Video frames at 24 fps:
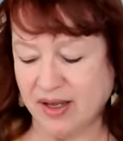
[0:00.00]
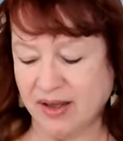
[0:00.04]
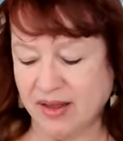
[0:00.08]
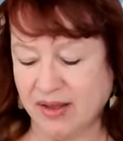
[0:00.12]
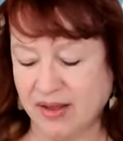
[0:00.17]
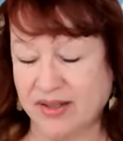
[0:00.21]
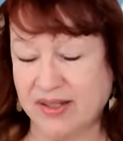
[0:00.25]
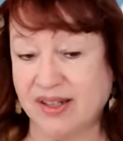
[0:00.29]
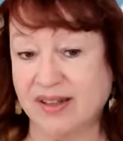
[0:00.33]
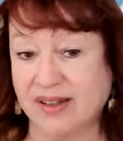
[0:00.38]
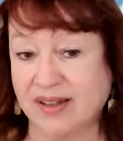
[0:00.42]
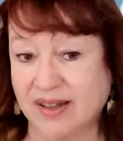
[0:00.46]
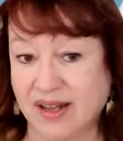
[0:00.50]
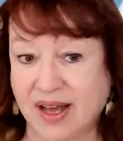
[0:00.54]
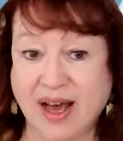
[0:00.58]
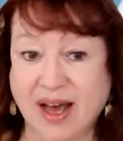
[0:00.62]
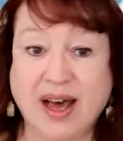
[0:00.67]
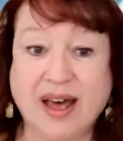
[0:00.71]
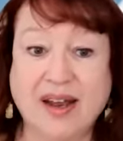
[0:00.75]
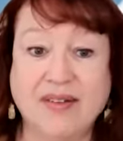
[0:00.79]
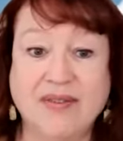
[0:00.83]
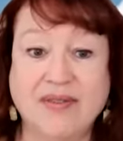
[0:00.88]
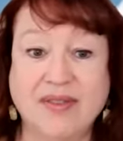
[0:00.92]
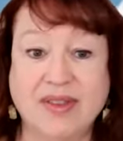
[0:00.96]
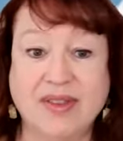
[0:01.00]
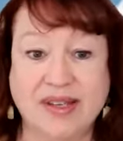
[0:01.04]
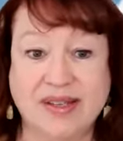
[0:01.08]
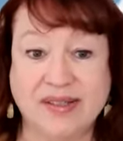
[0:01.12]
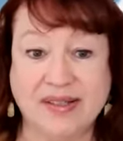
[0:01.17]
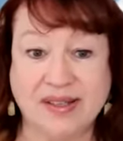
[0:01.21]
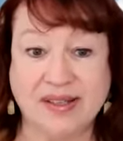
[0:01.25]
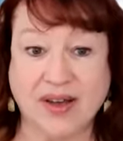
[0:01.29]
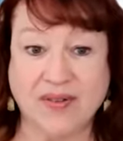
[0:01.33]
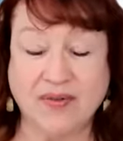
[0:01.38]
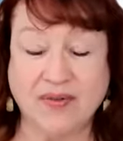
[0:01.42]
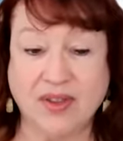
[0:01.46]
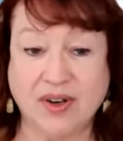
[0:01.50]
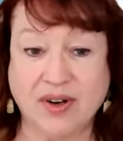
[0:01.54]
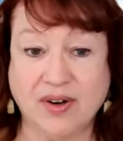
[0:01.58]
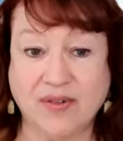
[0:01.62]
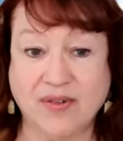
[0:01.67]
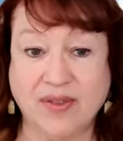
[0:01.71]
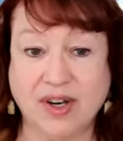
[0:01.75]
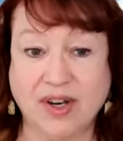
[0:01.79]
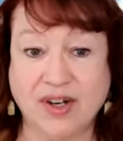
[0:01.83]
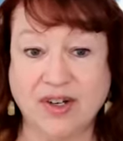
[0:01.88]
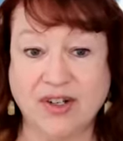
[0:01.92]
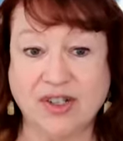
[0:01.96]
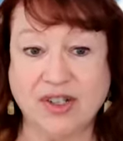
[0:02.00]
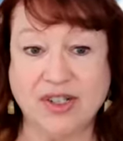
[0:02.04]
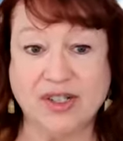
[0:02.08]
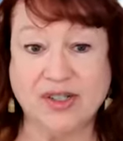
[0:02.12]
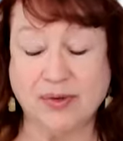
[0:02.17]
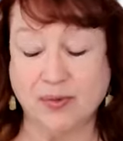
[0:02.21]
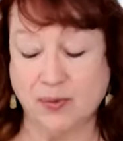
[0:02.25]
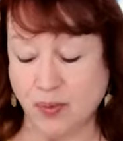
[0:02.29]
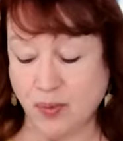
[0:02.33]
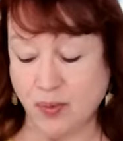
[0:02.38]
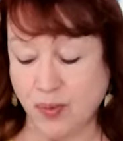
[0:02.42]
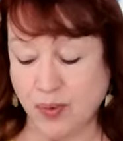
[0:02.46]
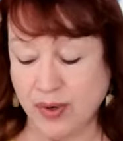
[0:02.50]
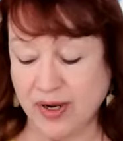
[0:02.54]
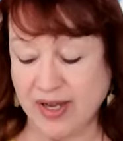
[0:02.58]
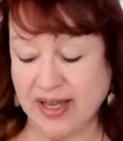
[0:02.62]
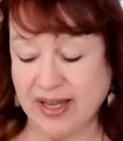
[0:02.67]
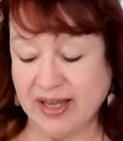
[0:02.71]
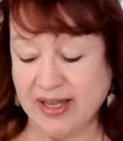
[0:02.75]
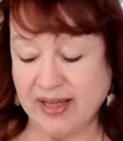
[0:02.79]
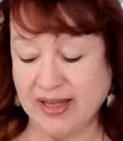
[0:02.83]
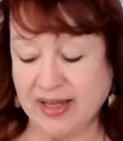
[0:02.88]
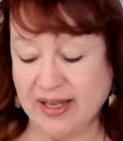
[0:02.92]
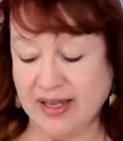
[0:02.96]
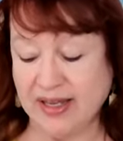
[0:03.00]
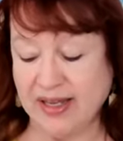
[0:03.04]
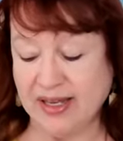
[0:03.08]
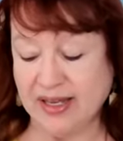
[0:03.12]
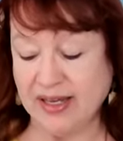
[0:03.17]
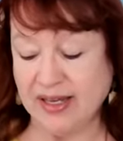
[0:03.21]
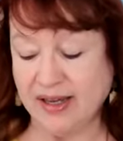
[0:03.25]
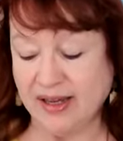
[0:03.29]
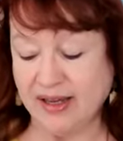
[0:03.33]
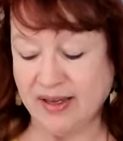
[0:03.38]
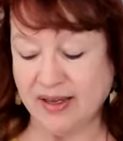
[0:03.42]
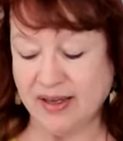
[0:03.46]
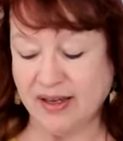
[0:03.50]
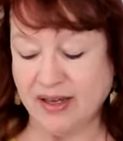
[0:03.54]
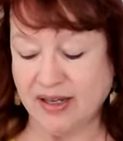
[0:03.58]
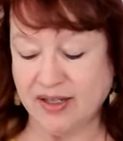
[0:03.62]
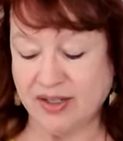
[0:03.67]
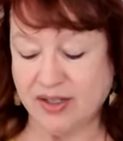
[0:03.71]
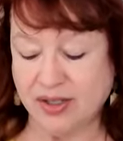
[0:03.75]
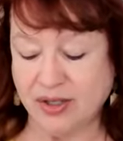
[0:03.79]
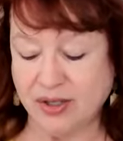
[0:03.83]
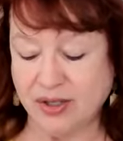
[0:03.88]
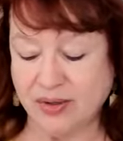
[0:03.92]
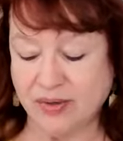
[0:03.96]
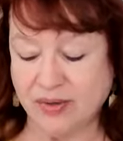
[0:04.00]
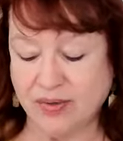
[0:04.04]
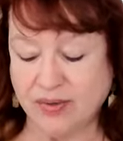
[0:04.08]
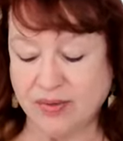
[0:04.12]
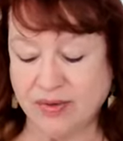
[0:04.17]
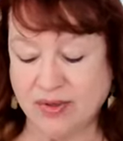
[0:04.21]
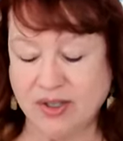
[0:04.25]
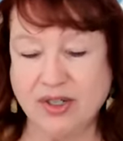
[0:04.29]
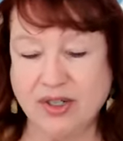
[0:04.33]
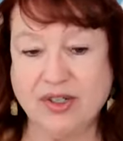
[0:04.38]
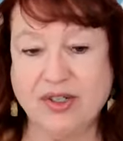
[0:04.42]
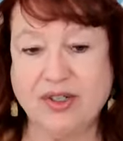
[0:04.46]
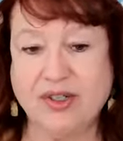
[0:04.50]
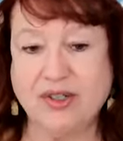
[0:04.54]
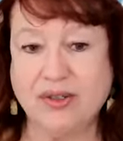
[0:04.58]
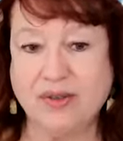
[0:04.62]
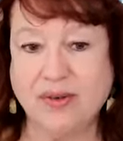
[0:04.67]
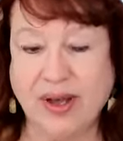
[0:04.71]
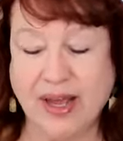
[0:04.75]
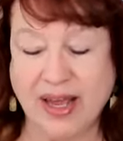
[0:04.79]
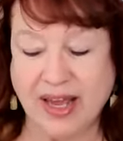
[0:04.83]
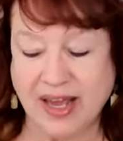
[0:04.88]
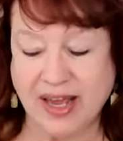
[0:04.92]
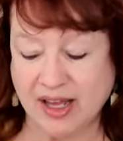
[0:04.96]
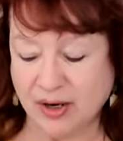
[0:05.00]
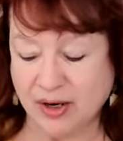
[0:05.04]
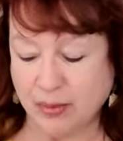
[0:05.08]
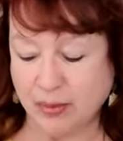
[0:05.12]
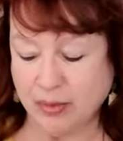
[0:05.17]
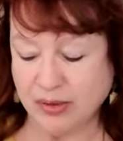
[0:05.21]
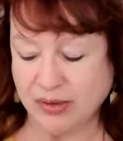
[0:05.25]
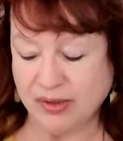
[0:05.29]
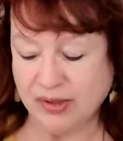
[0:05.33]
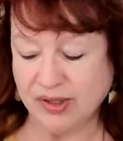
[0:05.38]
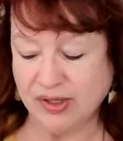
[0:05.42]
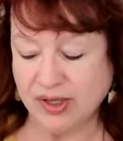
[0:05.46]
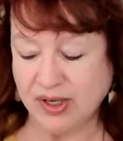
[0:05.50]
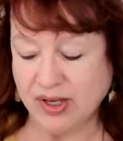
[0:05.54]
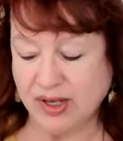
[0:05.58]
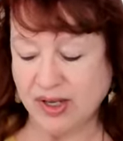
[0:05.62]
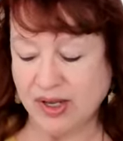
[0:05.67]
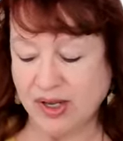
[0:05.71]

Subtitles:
There's a lot of these out there that are just really attuned to animals.